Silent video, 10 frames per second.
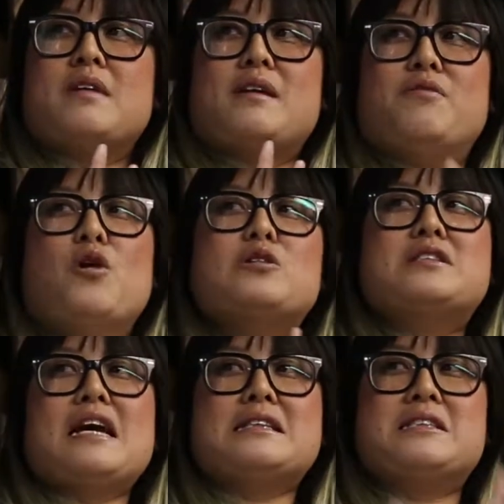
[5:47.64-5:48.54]
evokes
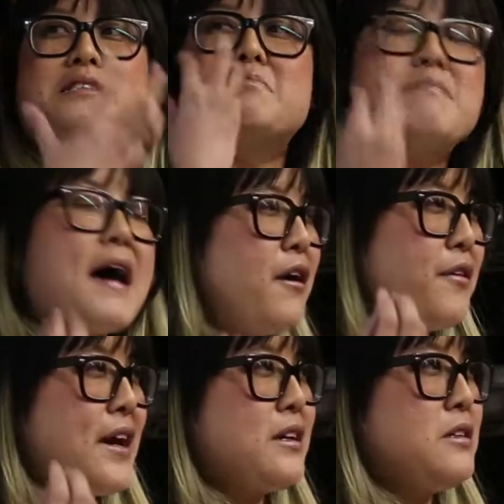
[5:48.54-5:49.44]
that
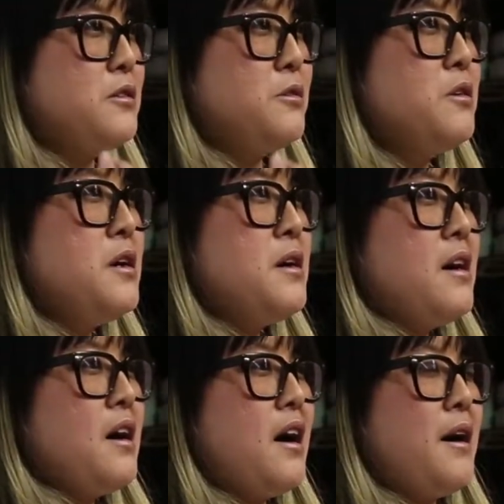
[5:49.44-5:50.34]
smell that you,
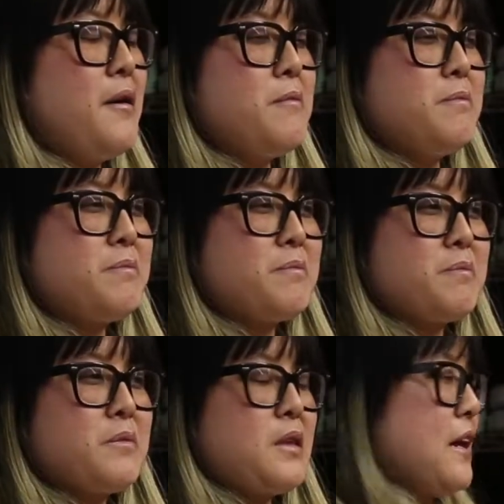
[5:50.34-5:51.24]

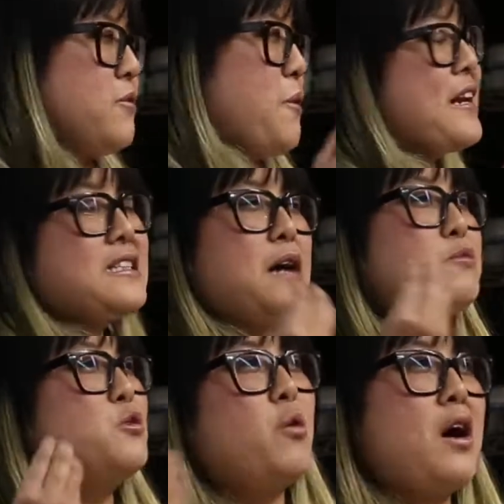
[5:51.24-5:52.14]
like,
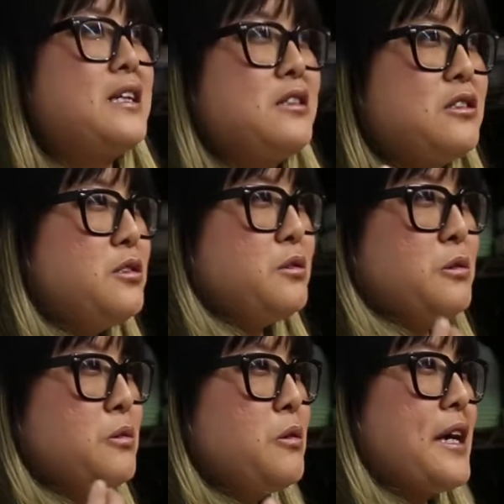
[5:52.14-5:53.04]
anytime you walk
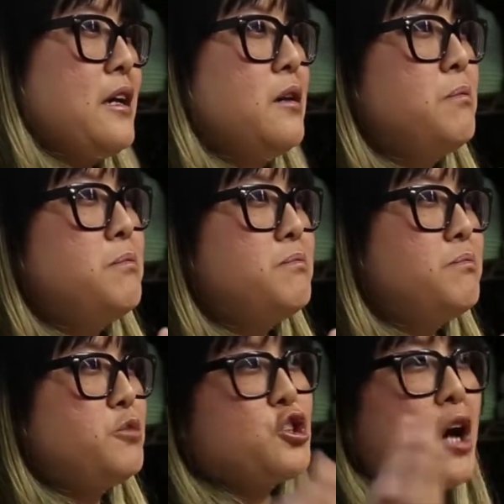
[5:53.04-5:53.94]
into, like, a
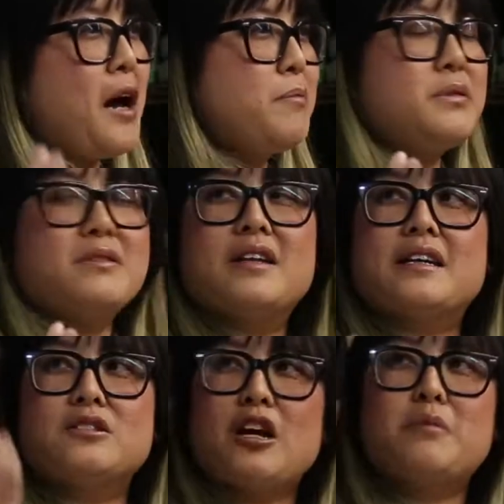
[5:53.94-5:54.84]
shop like
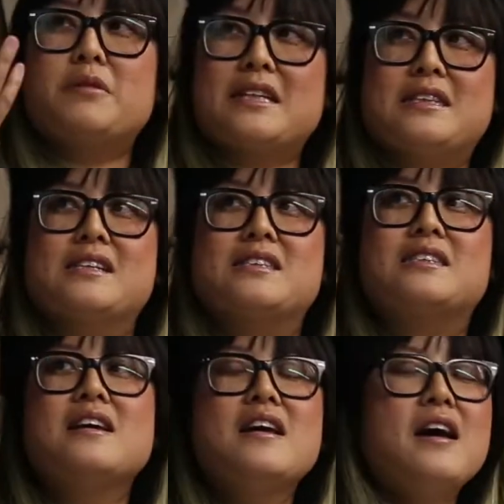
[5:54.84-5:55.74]

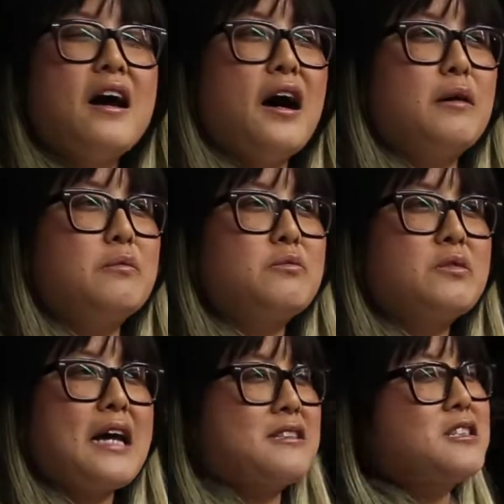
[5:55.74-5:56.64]
this,
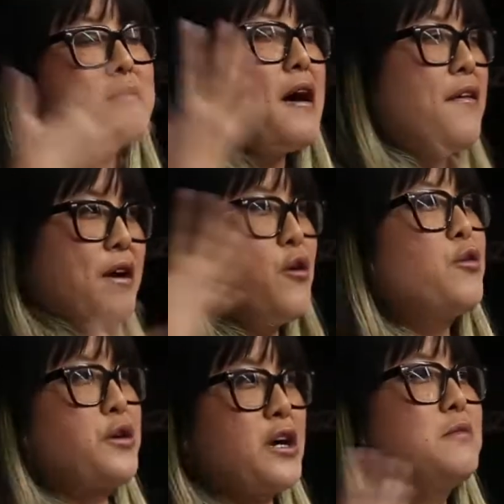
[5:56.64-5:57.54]
that smell that
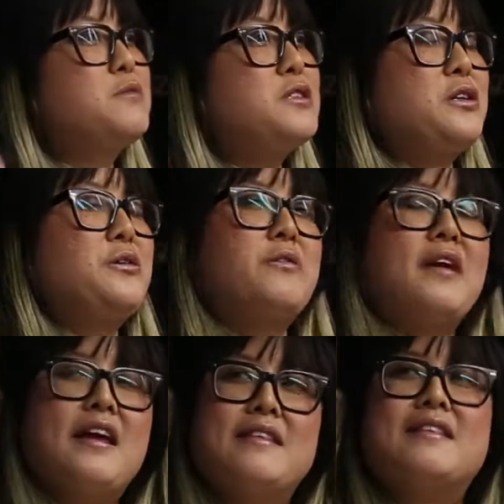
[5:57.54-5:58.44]
overcomes you,
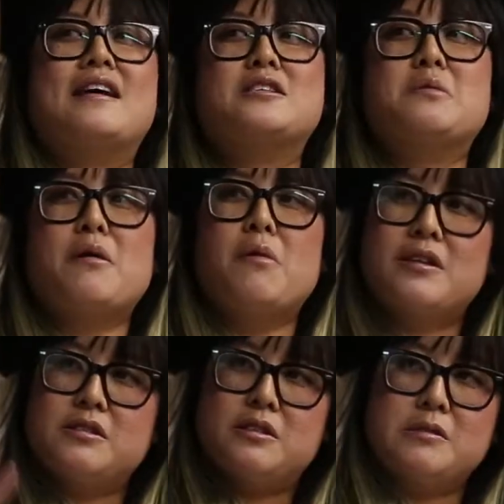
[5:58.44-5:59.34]
and that's what I
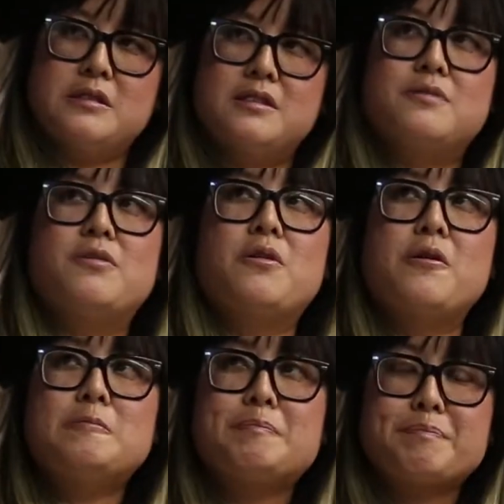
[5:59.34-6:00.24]
want to do with this
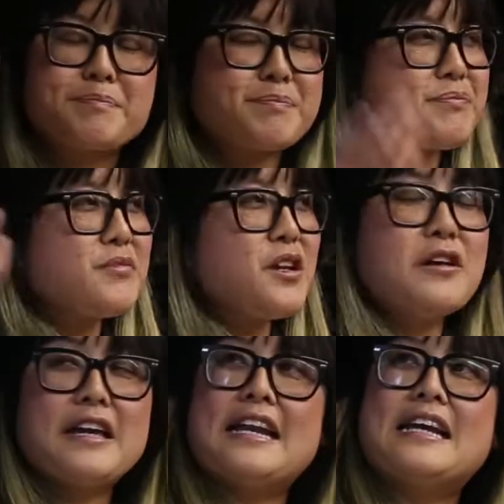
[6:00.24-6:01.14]
photo.
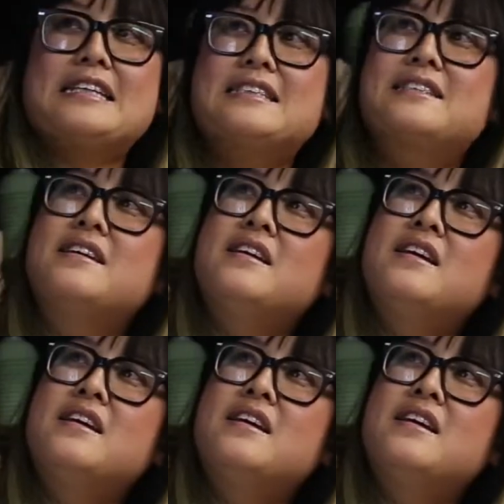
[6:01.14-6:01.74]
Okay, next.